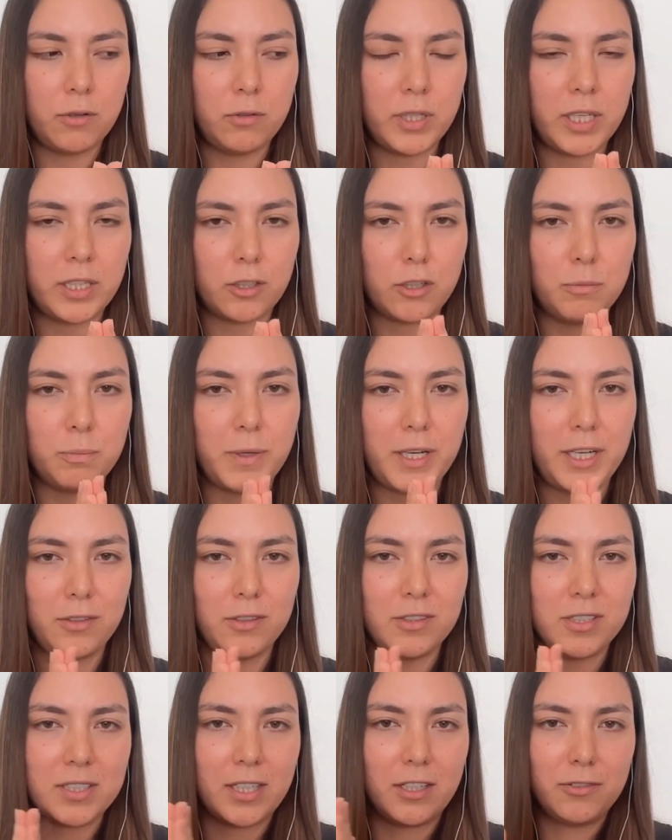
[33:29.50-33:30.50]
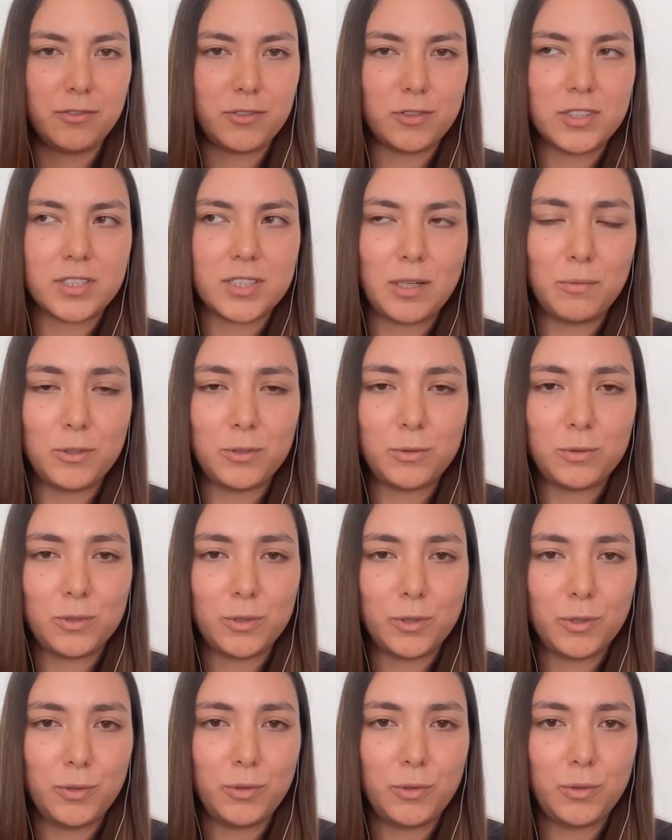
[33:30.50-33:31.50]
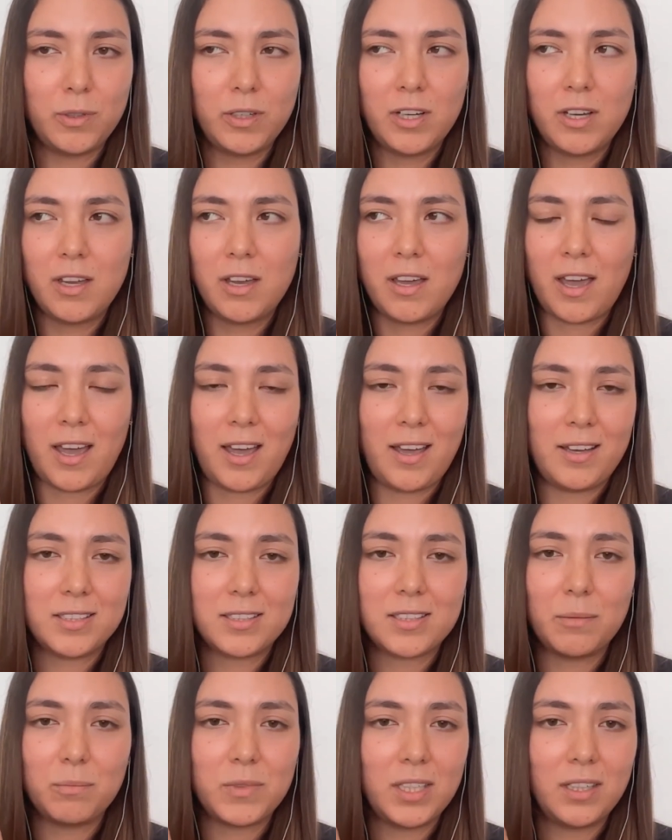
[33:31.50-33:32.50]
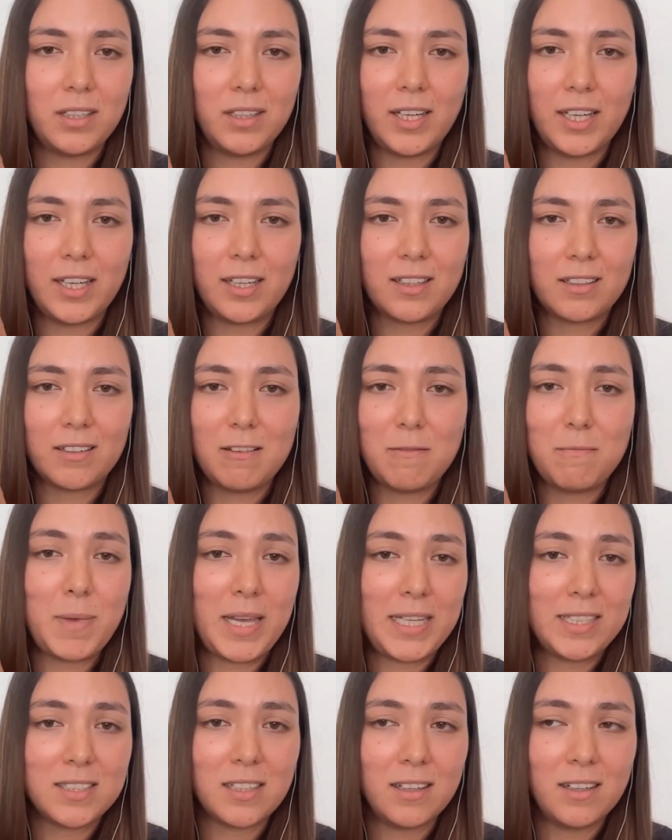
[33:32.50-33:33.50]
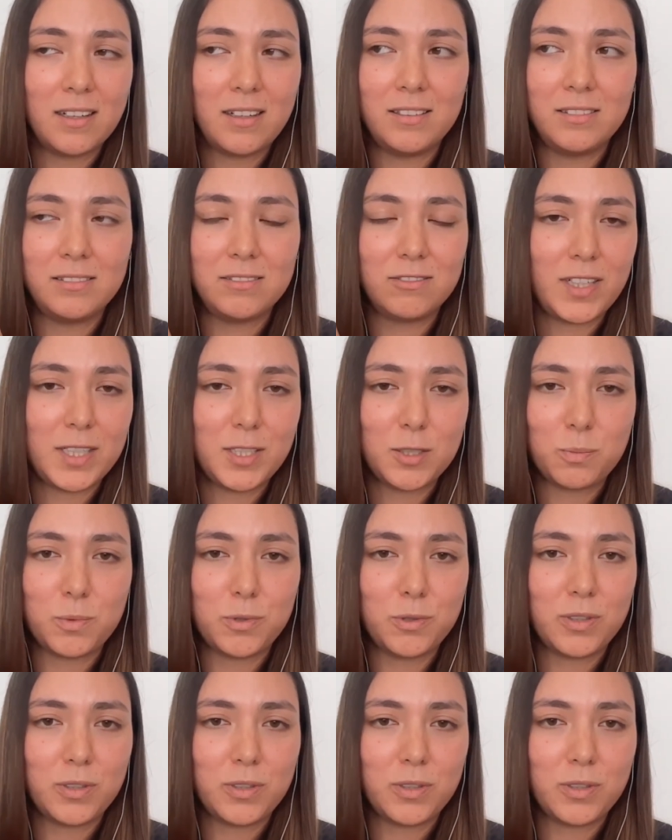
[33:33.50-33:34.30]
and comparing yourself to someone who has something like Meta and Facebook